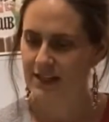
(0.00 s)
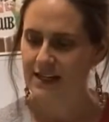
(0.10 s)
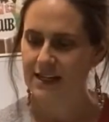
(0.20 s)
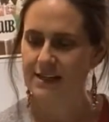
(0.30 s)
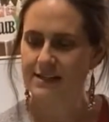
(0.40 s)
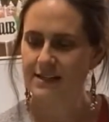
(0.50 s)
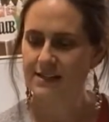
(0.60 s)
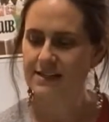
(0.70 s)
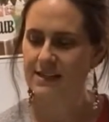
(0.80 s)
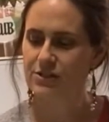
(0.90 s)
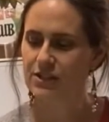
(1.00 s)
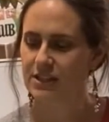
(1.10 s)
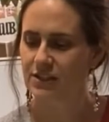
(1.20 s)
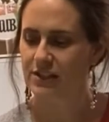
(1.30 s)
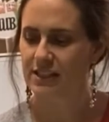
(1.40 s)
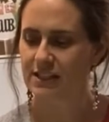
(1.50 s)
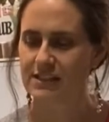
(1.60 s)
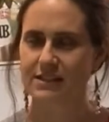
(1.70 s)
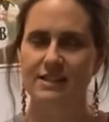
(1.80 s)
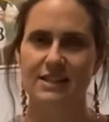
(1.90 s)
And then the secret ingredient
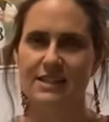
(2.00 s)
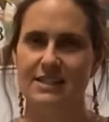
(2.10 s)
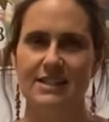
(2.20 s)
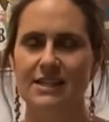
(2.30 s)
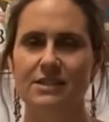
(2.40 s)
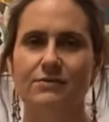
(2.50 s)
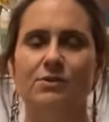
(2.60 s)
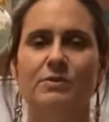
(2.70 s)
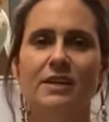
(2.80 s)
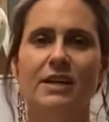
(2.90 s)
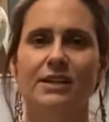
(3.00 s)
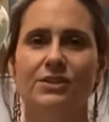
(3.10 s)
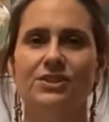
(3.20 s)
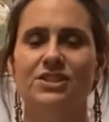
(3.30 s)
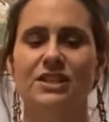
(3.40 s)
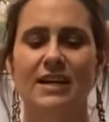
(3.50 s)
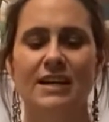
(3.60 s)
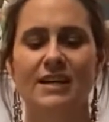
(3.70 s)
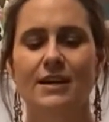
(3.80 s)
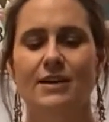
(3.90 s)
to the success of your binoculars
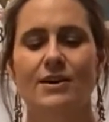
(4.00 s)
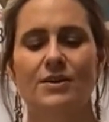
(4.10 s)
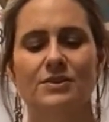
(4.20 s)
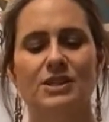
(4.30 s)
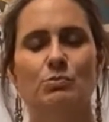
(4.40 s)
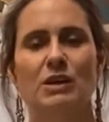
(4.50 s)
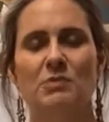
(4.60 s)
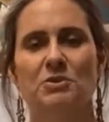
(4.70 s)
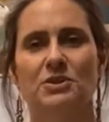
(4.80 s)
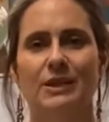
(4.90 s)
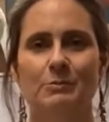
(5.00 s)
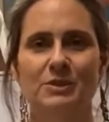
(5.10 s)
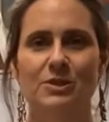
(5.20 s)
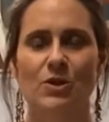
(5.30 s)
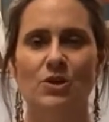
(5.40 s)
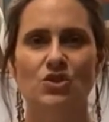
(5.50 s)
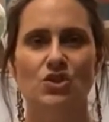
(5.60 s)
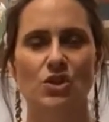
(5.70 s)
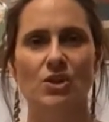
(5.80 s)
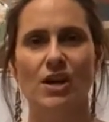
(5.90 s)
today are these paper clips. So I'll
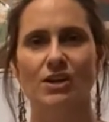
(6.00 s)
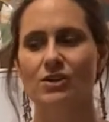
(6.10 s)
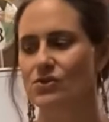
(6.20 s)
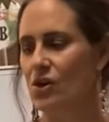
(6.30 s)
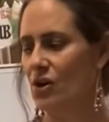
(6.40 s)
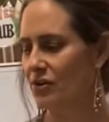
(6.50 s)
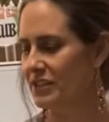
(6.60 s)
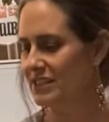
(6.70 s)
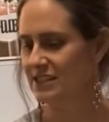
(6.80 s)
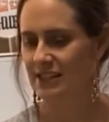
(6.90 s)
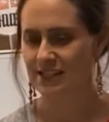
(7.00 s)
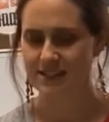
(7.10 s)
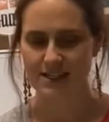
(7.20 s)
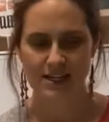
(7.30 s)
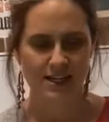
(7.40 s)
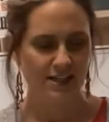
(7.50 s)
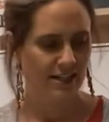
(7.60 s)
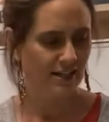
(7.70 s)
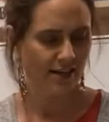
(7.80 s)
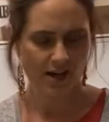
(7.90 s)
show you how to use all these things
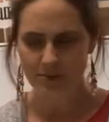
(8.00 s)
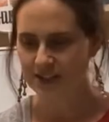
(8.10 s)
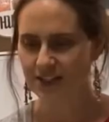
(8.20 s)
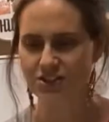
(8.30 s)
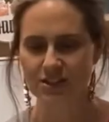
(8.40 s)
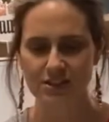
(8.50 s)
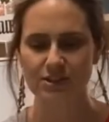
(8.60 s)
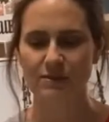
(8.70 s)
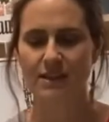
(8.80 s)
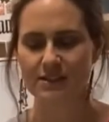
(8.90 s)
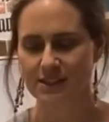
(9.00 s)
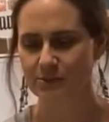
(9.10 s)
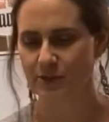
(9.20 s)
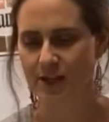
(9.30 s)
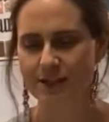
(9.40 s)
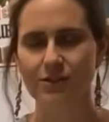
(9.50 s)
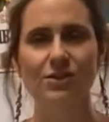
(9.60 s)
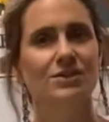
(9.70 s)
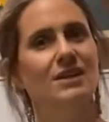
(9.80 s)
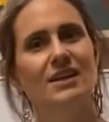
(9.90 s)
in combination to make these
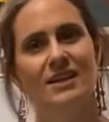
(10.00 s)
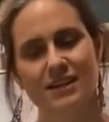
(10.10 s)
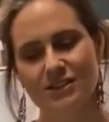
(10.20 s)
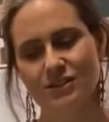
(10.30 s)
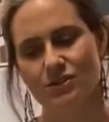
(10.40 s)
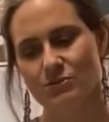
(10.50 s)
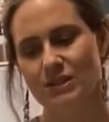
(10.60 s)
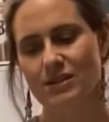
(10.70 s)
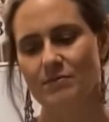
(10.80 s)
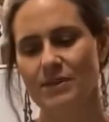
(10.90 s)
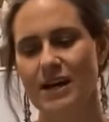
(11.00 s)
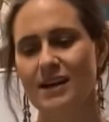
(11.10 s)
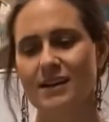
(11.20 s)
binoculars. As soon as we come back,